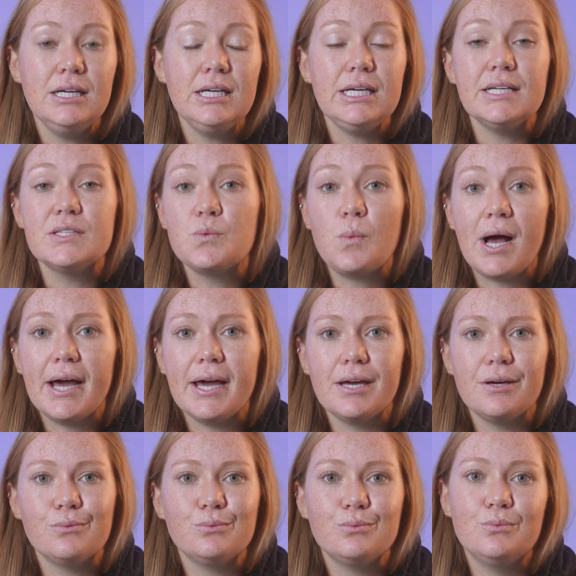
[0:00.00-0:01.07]
It's
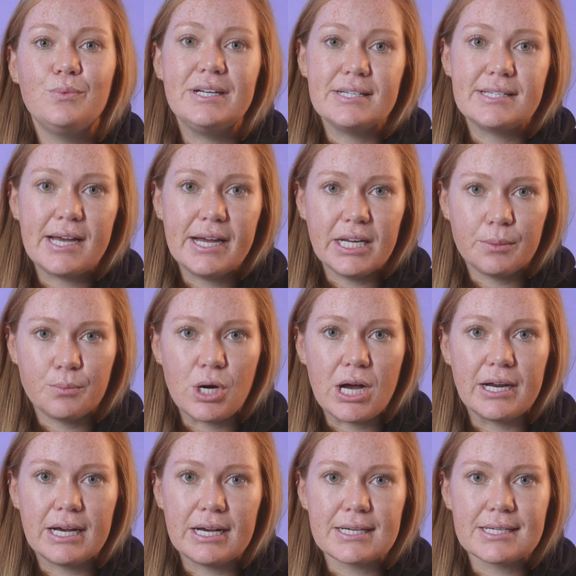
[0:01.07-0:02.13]
why, when designing
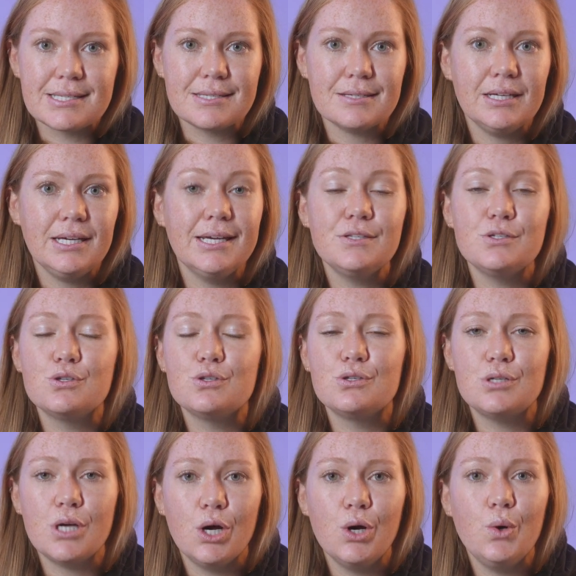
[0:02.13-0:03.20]
products, it's
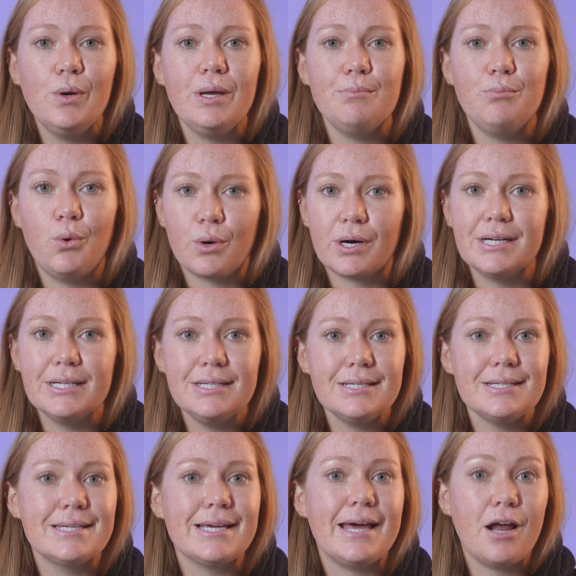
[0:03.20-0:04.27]
so important
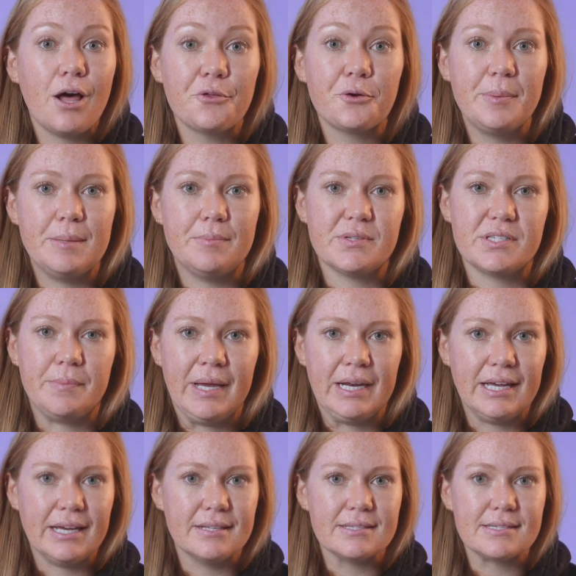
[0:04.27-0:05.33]
to get other people's
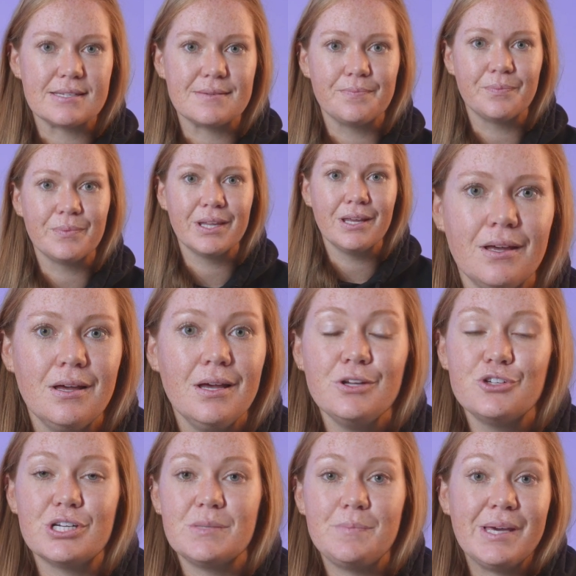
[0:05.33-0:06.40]
opinions.
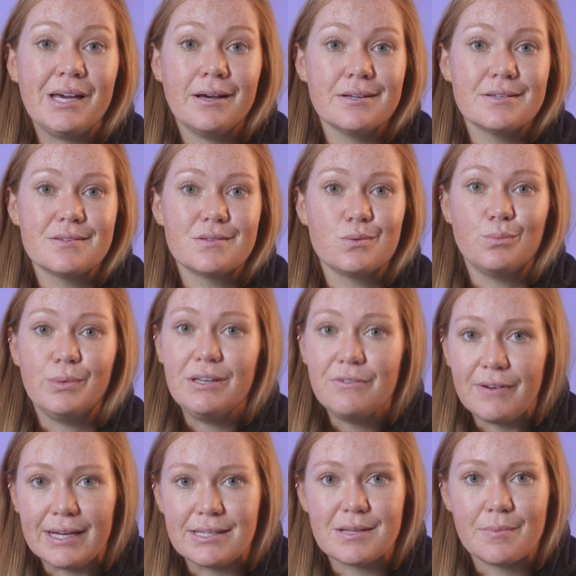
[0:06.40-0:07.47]
Just because we
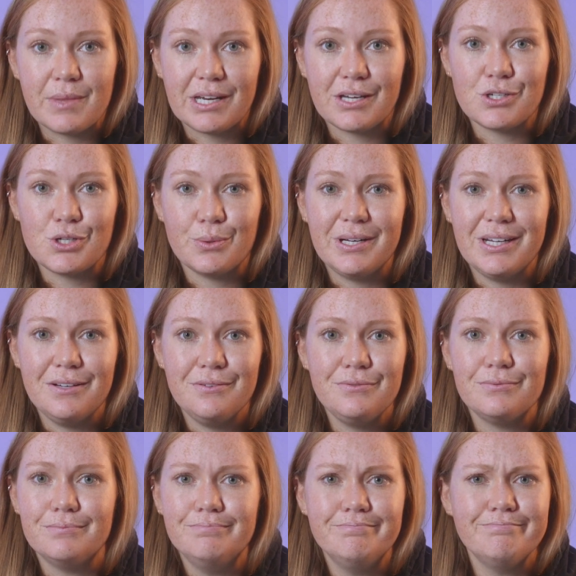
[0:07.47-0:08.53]
find something
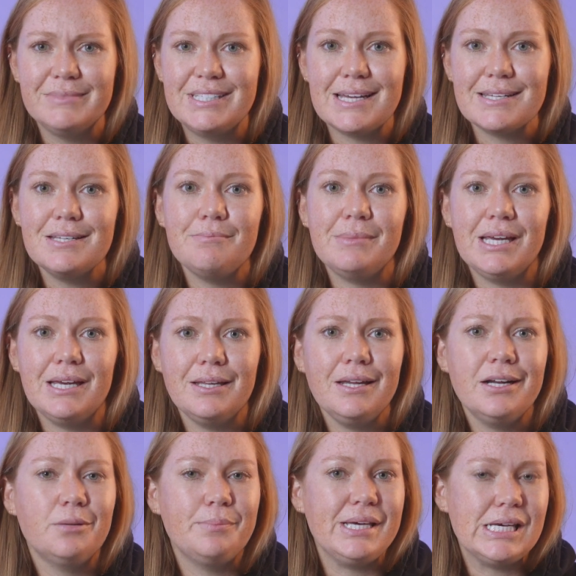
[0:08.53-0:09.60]
intuitive doesn't mean
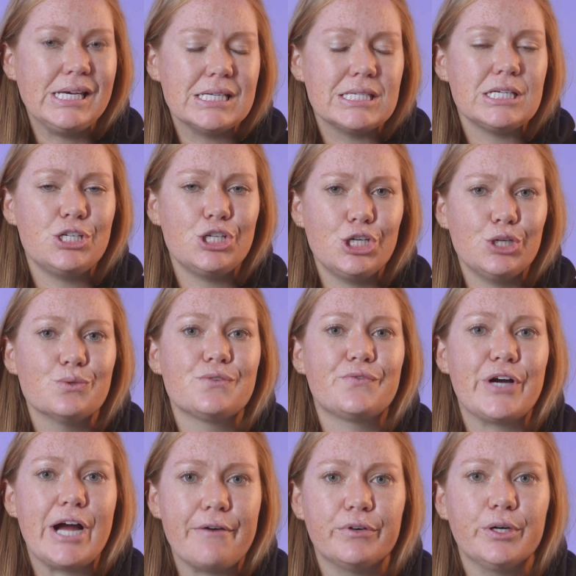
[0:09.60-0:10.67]
it'll be easy to use
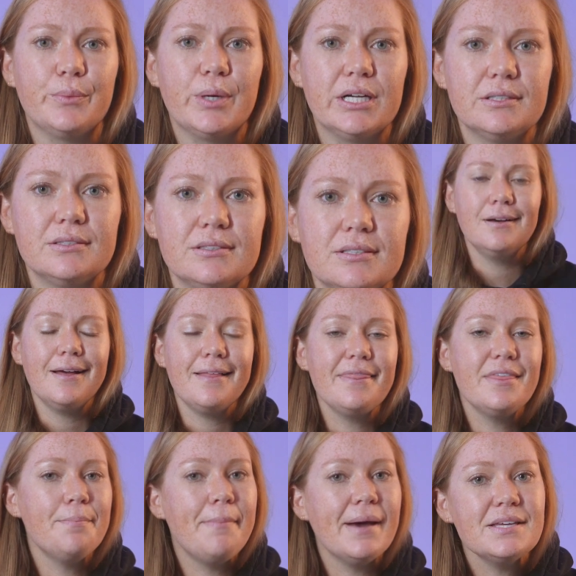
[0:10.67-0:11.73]
for everyone.
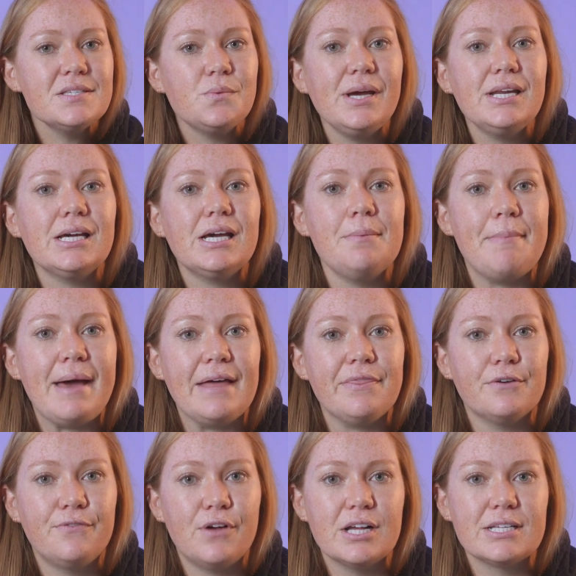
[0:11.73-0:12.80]
The best way to combat
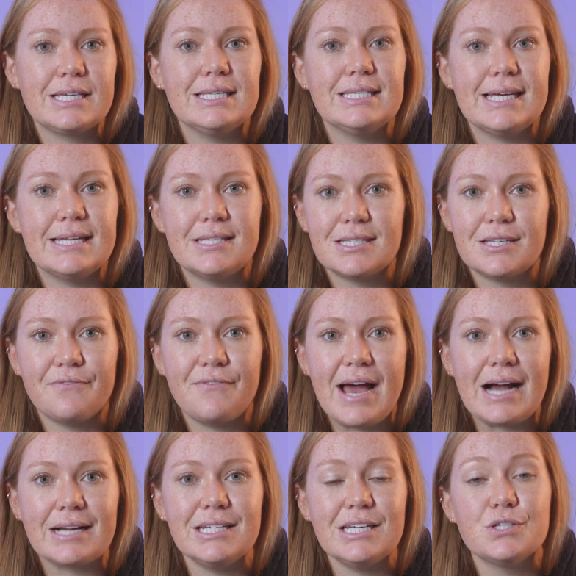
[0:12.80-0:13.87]
the false consensus
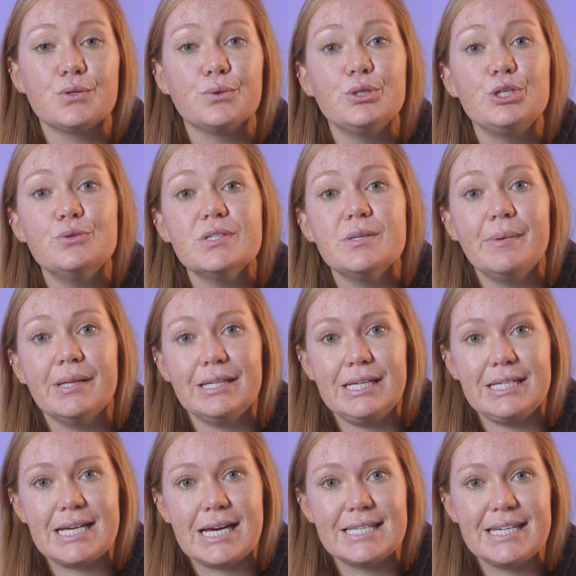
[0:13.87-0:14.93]
effect is through
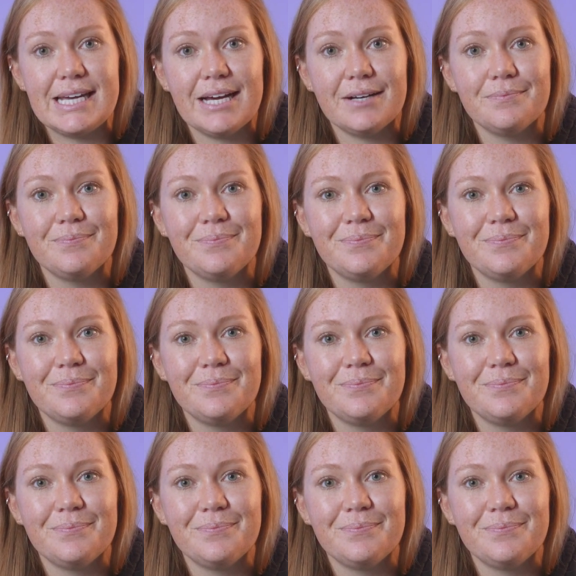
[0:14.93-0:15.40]
usability testing.